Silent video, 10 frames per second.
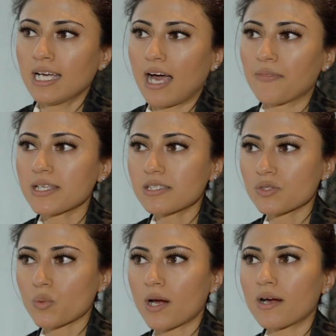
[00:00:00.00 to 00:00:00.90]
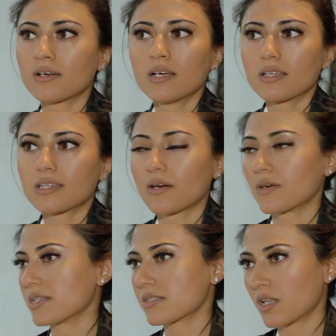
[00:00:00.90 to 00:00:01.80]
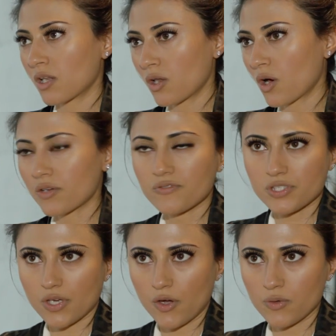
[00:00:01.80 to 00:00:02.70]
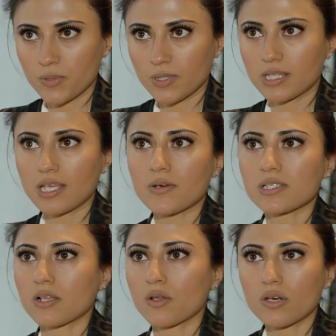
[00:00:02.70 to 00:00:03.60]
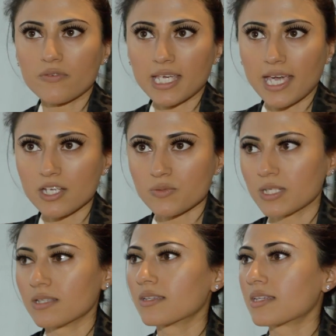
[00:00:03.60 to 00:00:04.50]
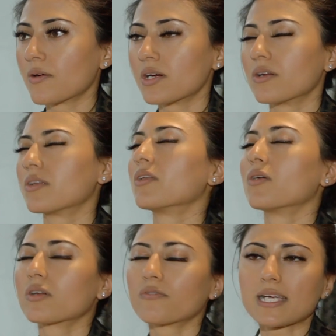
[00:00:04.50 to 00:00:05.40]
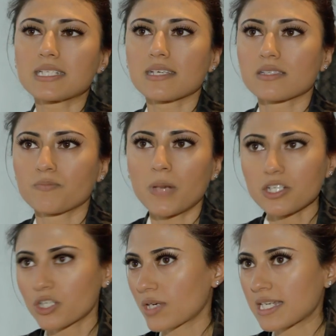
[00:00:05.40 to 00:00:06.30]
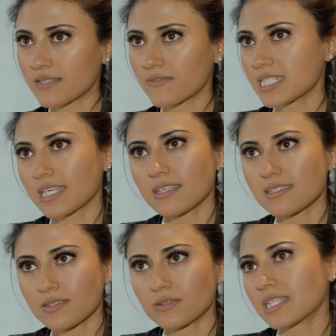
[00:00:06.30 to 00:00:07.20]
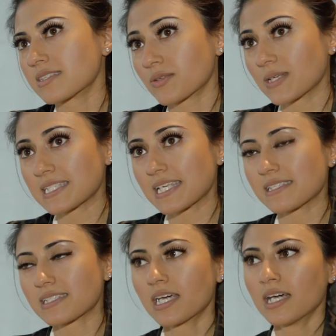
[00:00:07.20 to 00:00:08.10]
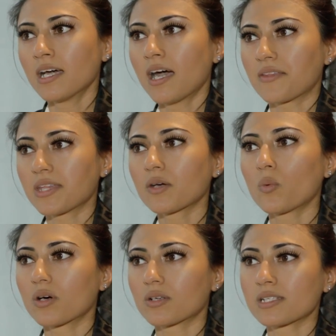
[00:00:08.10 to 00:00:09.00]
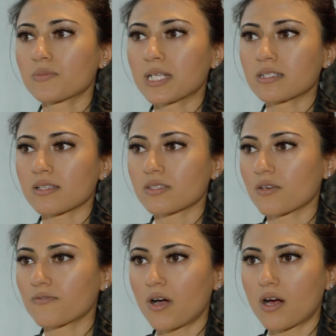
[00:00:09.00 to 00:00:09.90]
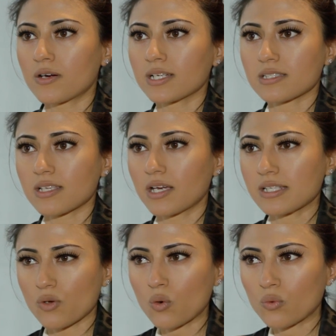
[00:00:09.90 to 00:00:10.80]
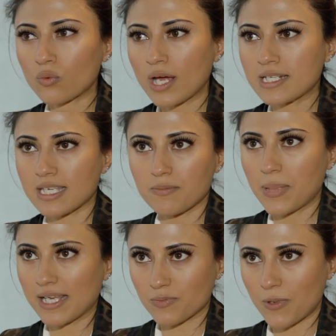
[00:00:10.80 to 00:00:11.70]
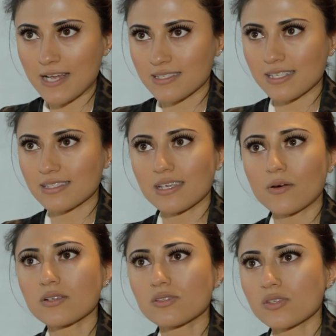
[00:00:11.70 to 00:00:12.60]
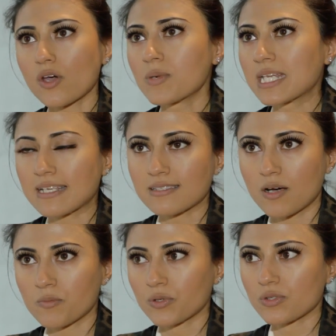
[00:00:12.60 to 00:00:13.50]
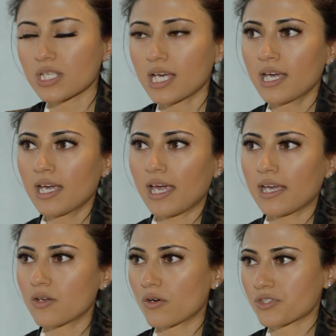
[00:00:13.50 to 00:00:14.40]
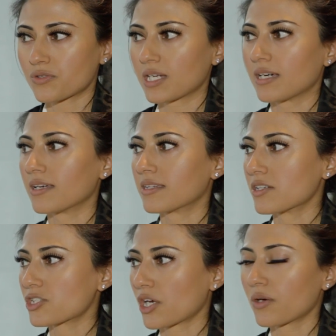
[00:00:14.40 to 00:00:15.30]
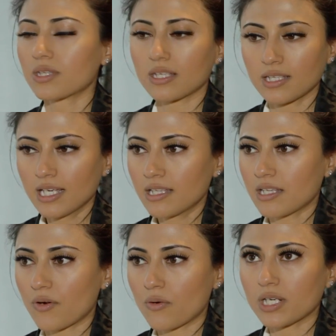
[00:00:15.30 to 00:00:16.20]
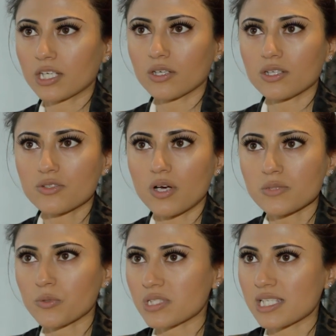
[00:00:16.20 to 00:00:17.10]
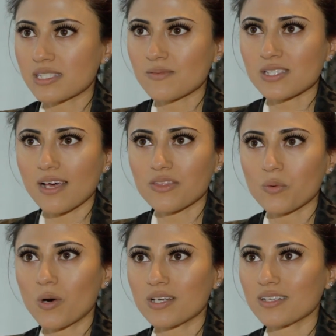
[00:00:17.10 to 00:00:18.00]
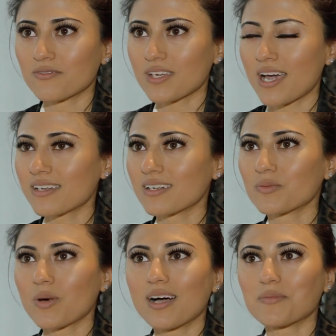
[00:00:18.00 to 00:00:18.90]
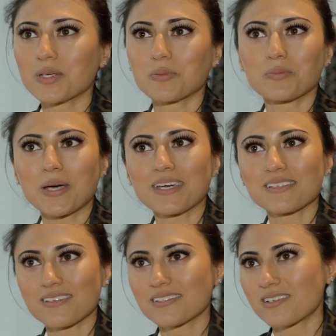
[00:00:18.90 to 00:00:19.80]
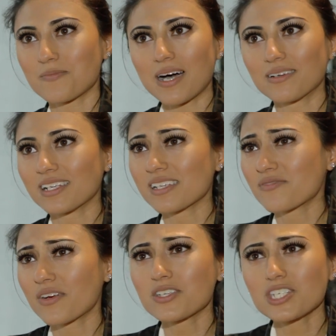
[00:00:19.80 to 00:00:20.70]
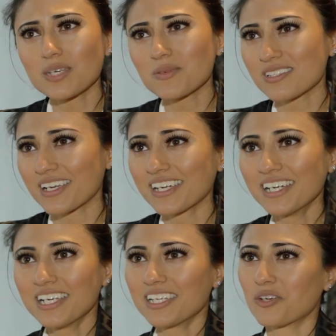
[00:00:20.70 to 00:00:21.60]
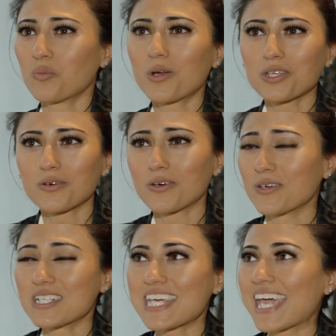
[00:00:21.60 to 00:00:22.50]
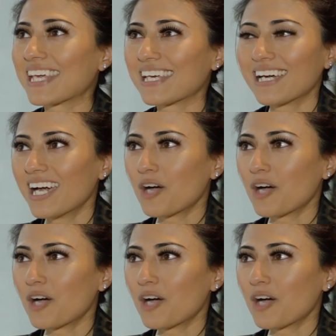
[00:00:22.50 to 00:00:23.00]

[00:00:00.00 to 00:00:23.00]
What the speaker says: And this is where there is a lot of scope, there is a lot of engagement, there are a lot of ideas and much creativity that still needs to exist. I think what has been done so far is already best practice. There are so many examples in Austria that show that there are really good transport systems, like the one in Vienna, where people pay a certain amount and it's very cheap. It's like €1 a day.